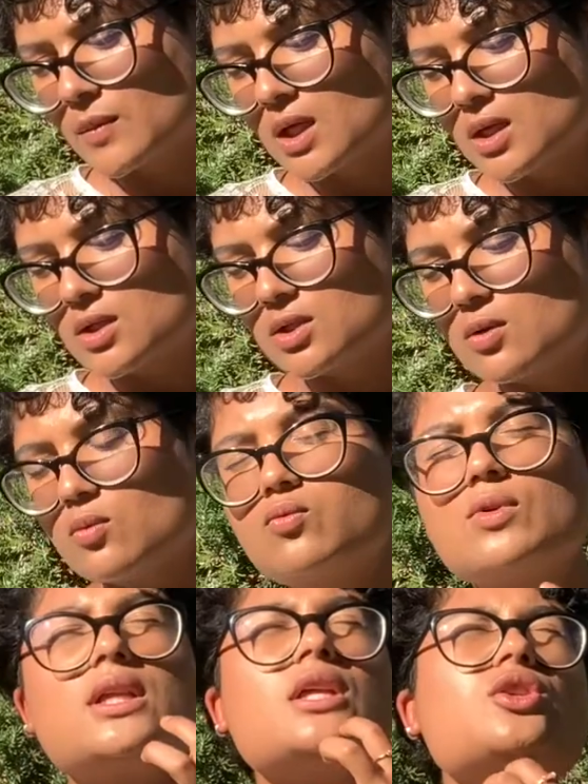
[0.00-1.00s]
So
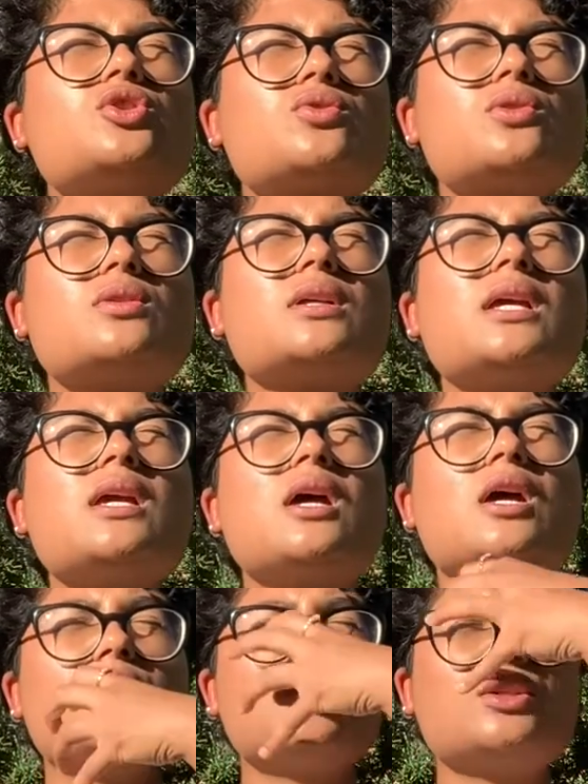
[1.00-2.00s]
really, truly
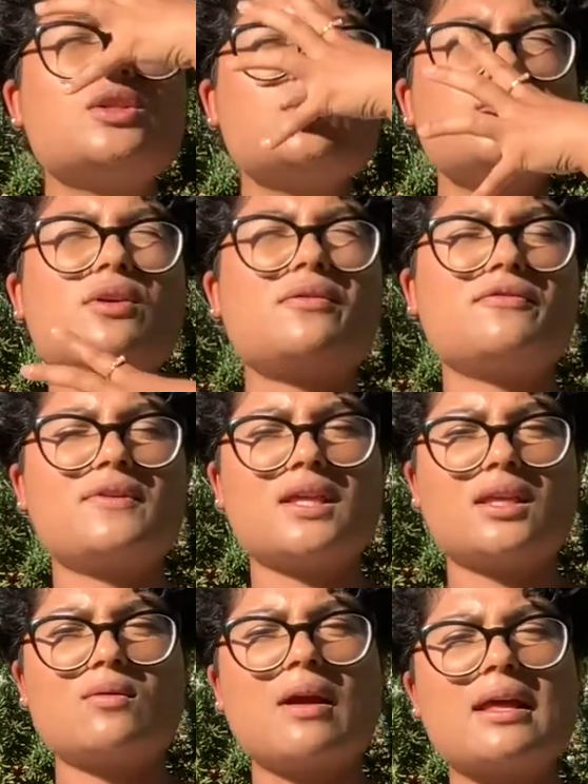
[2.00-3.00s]
use your
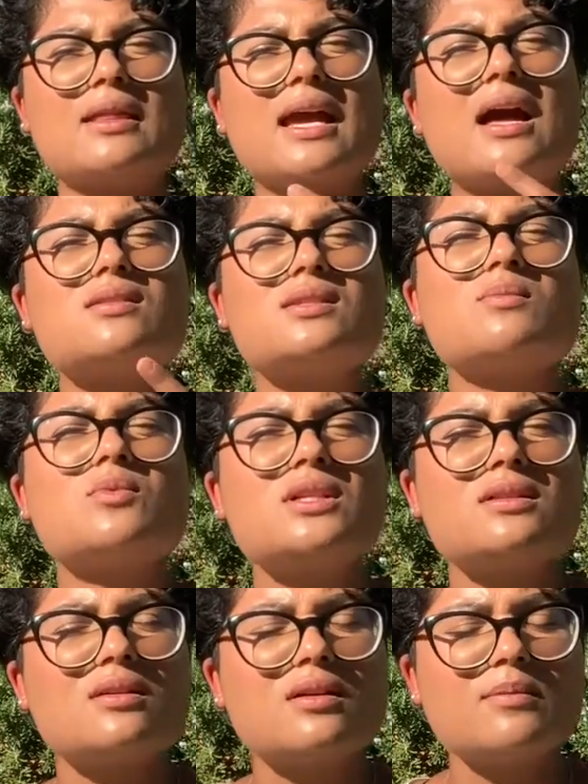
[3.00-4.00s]
feeling, right? Like how
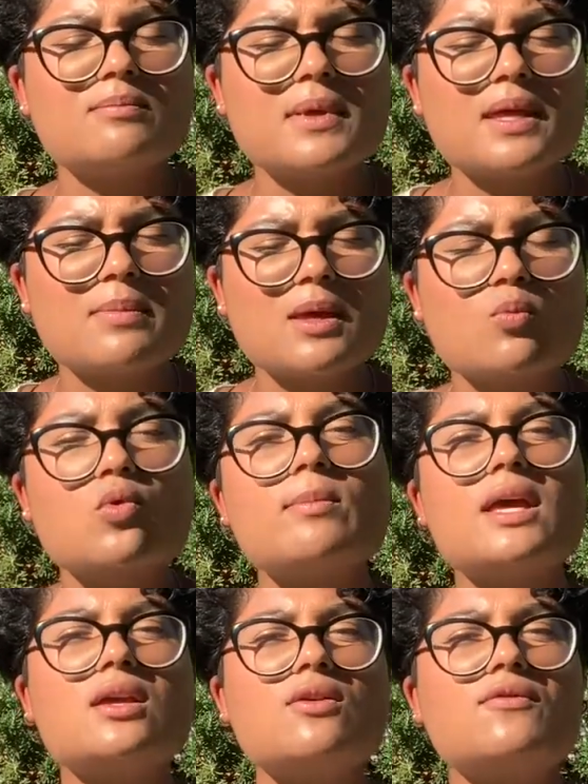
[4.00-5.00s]
someone maybe will
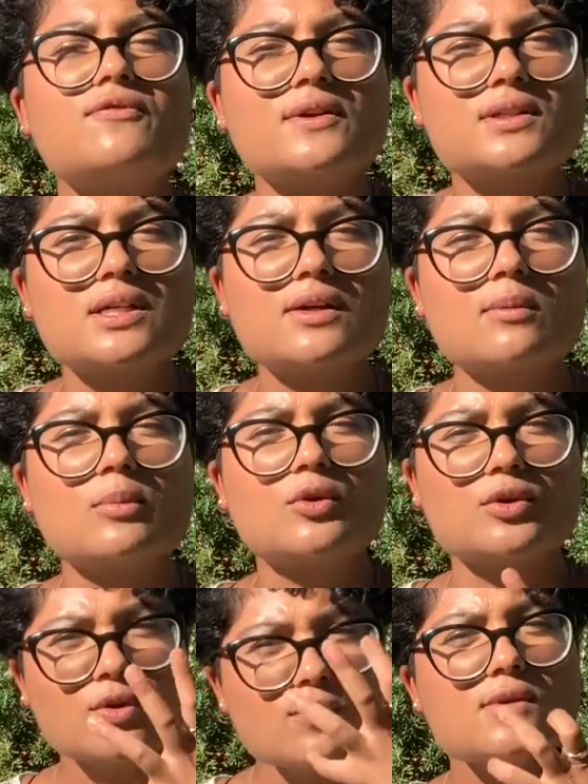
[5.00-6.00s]
make you feel terrible.
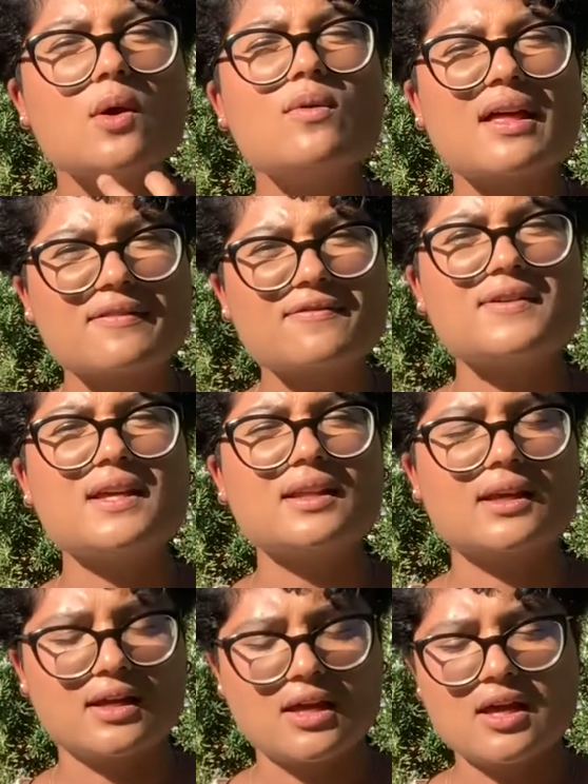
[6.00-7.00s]
You know that
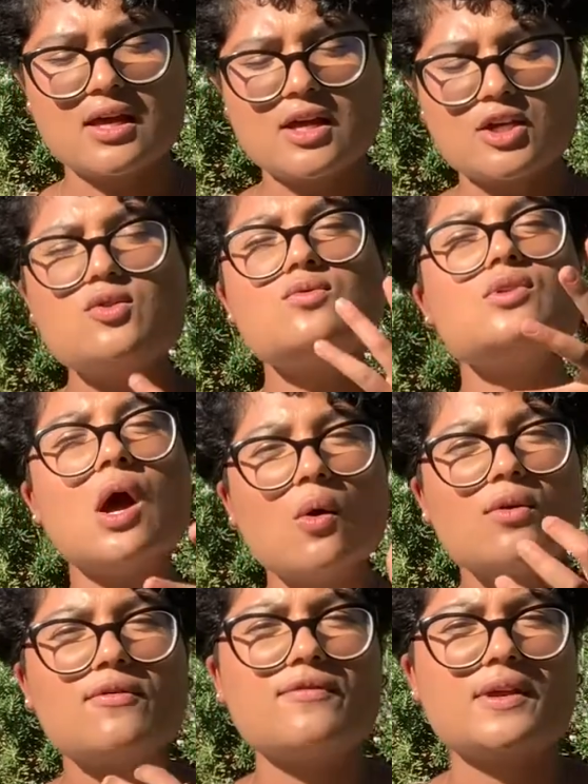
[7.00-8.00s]
feeling. You know
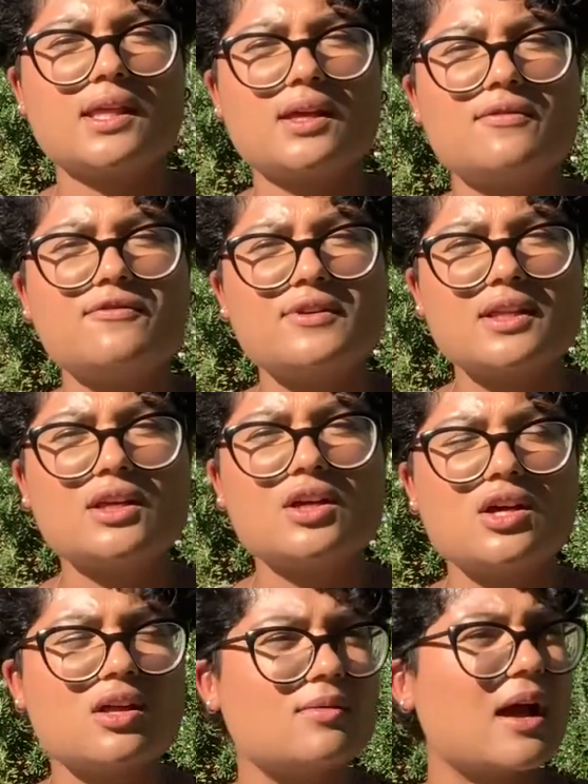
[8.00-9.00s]
the feeling of feeling
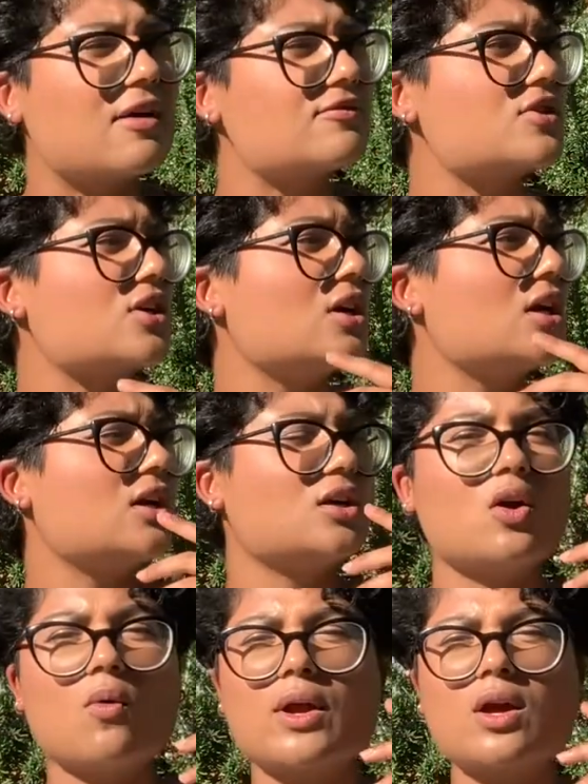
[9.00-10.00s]
good after
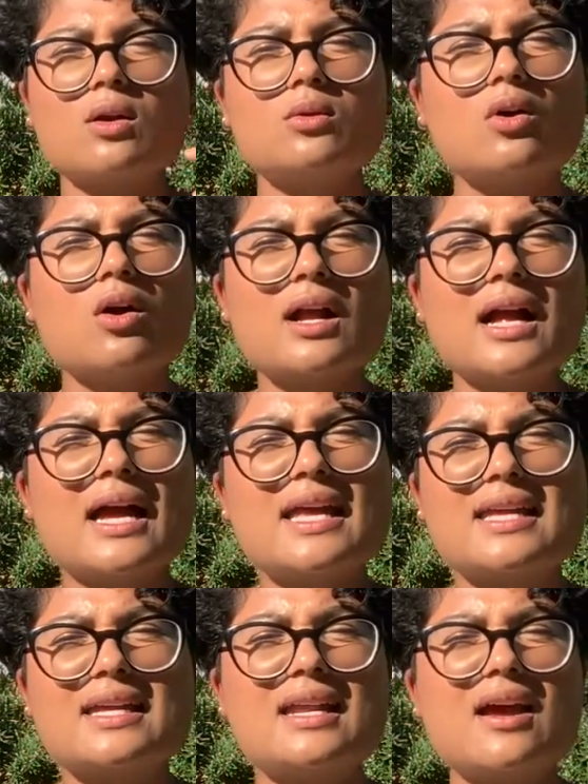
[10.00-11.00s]
going on a long
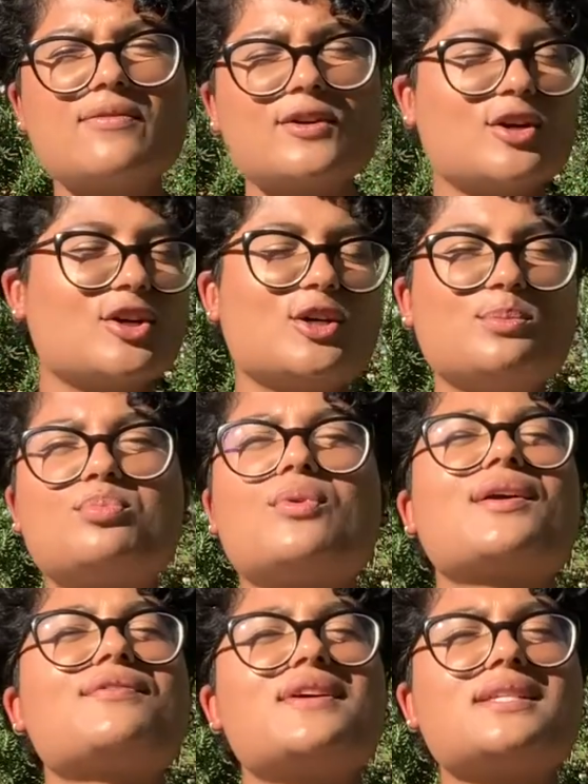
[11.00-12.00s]
hike and having a good
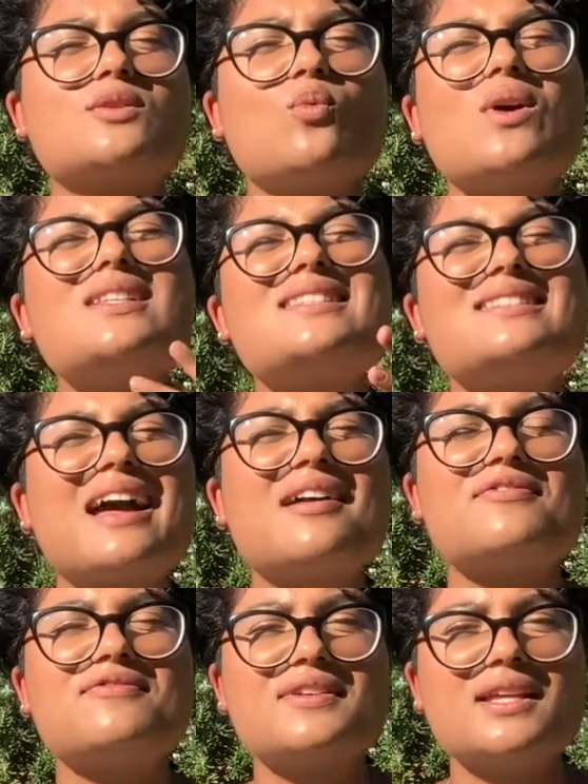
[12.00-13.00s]
breakfast. What's that
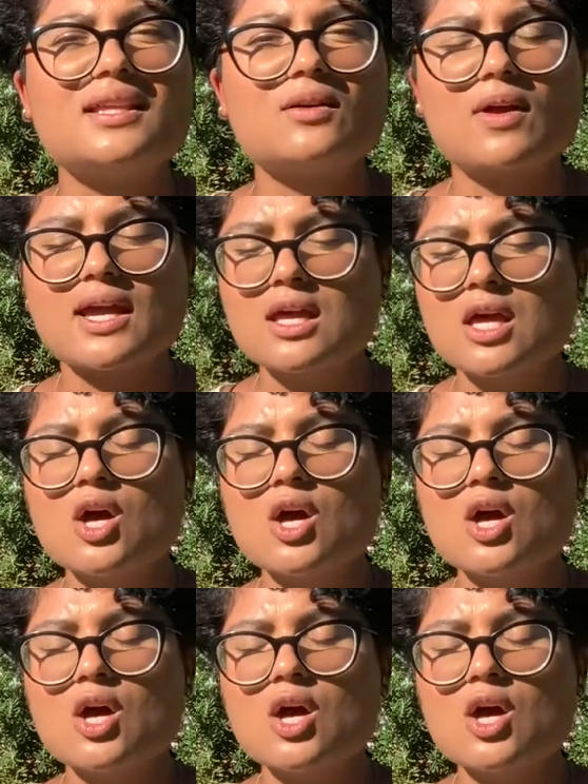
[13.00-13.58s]
feeling, right?